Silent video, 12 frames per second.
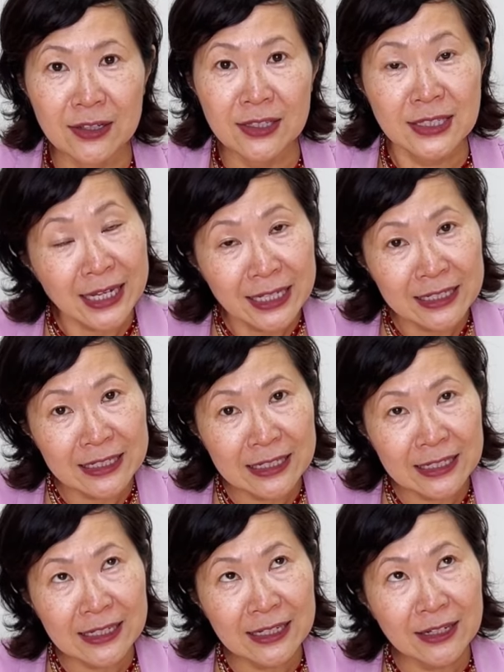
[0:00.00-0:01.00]
second
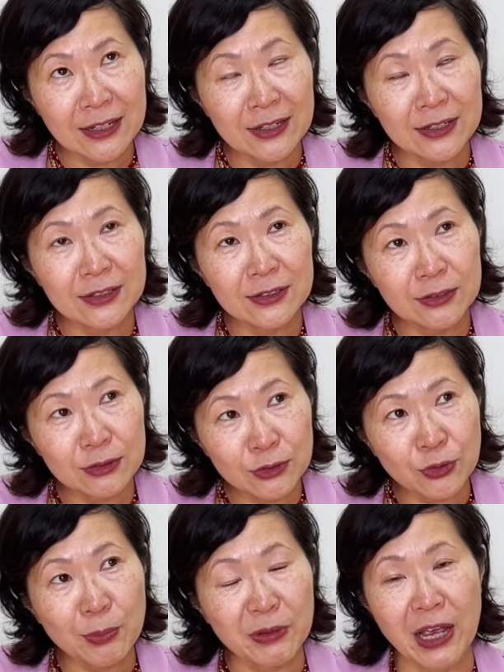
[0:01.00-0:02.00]

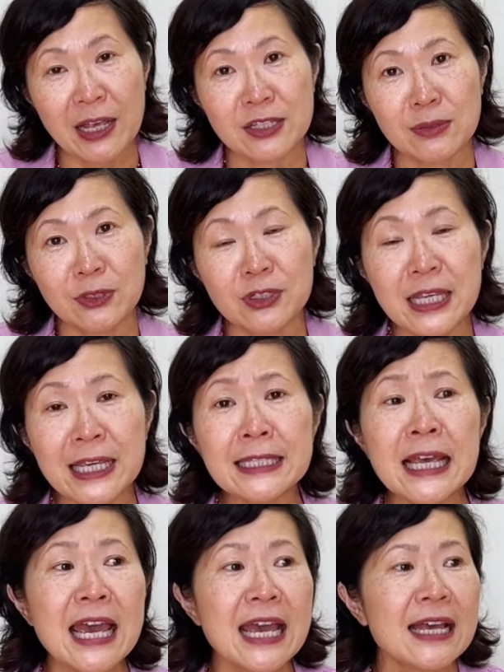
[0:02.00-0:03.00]
group of customers is,
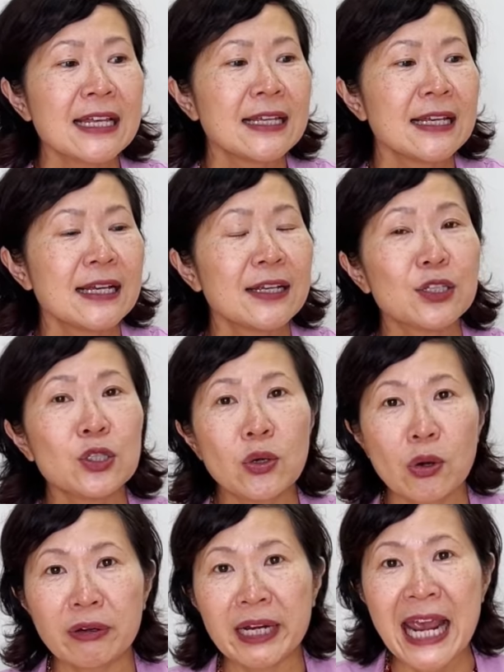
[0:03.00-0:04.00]
you
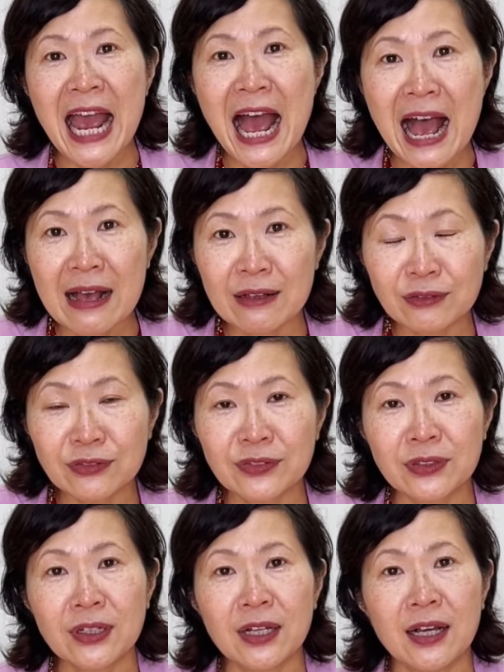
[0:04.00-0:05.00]
already have
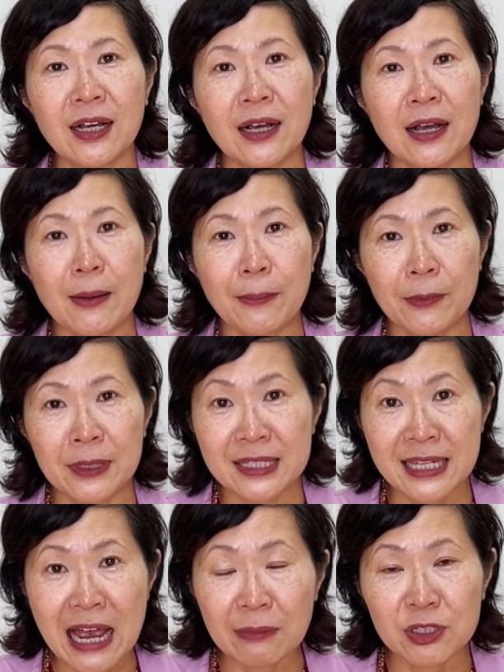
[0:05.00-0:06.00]
an
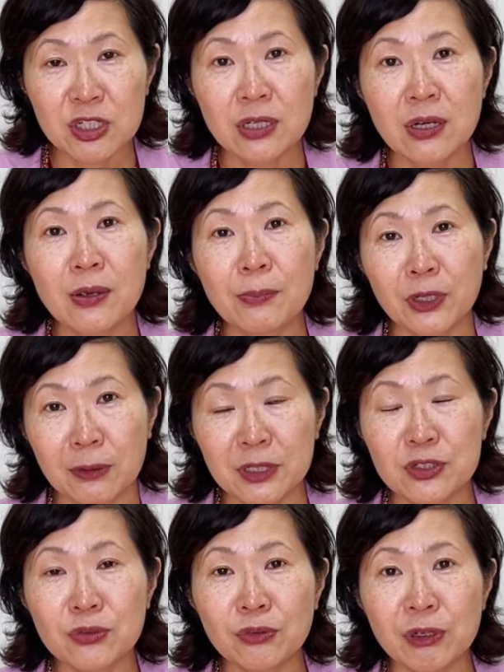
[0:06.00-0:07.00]
established
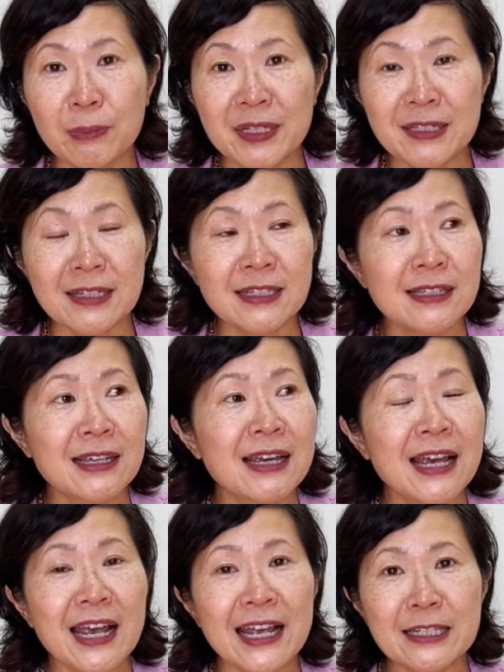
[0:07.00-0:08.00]
permanent jewelry business.
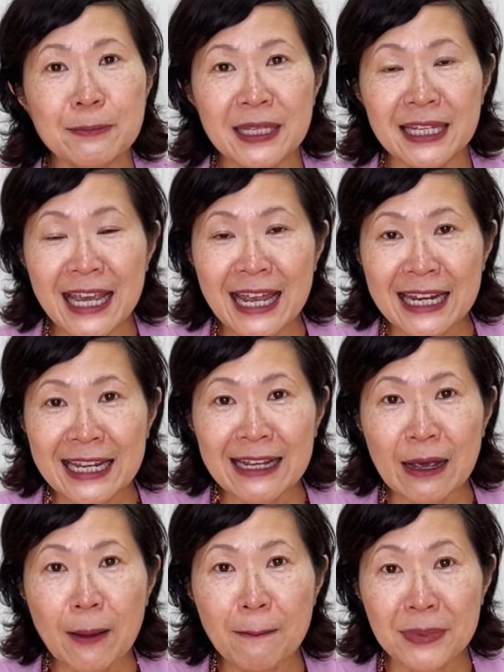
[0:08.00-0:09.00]
It's been getting
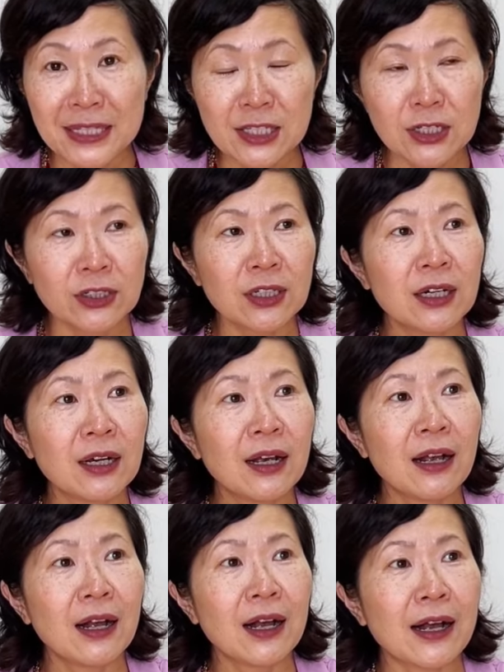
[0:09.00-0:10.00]
busier.
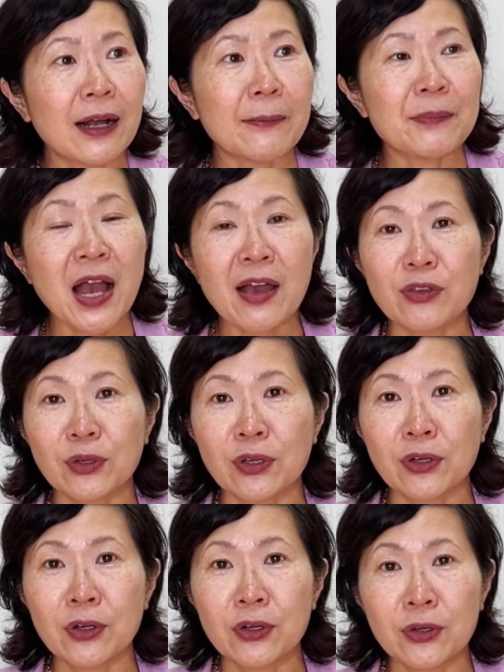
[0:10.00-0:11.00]

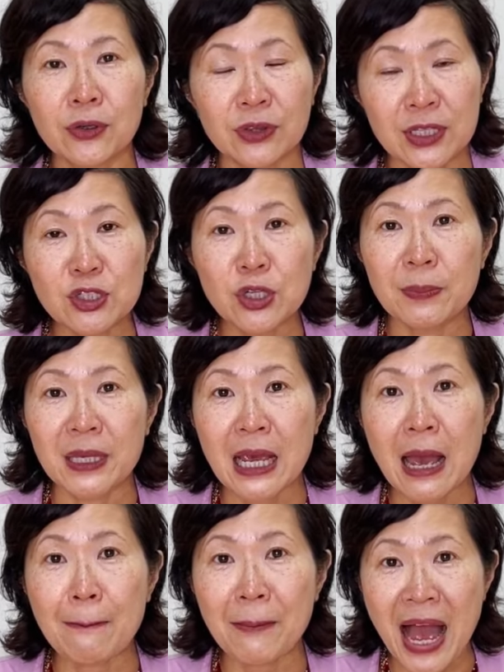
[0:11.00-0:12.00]
Either this could be
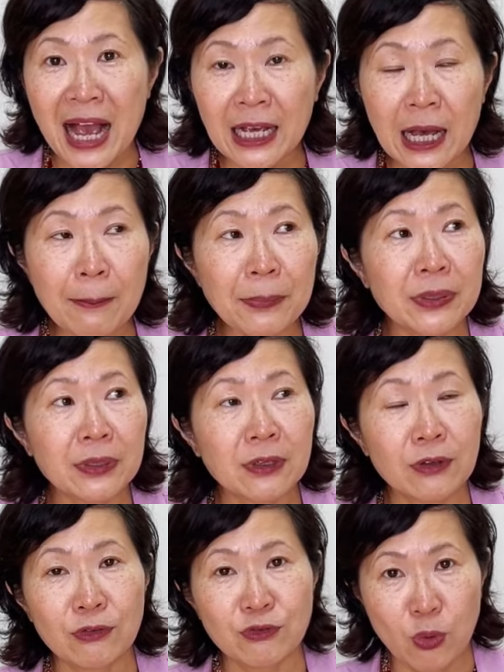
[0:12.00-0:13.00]
a backup
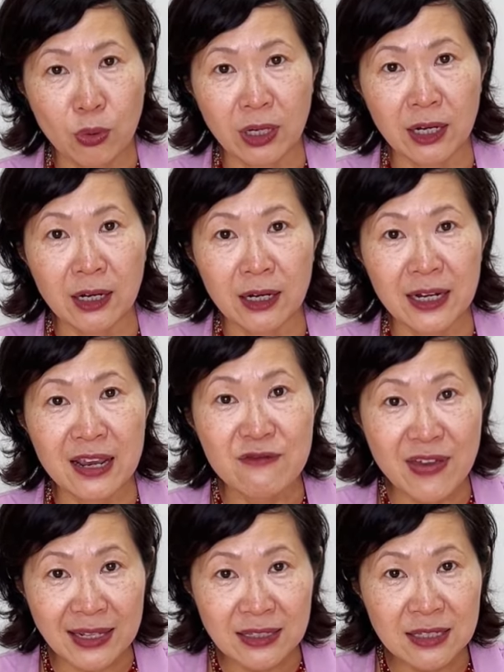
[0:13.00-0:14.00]
for
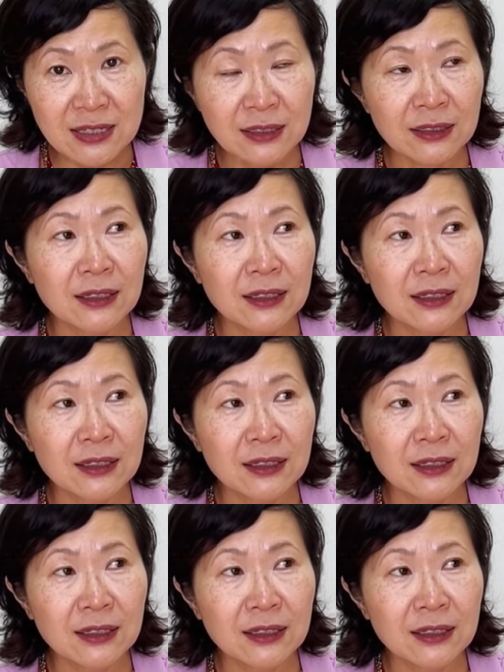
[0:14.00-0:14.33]
events